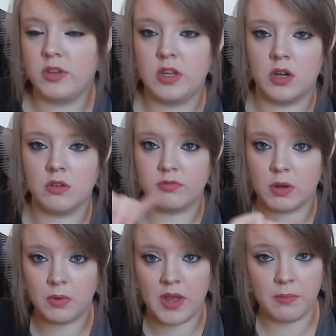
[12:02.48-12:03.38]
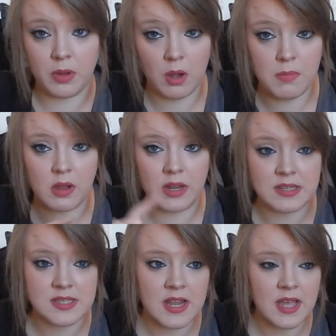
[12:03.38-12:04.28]
you know, from where we all met on the
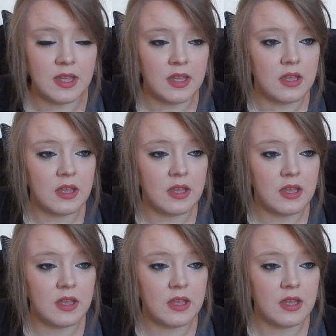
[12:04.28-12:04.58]
internet.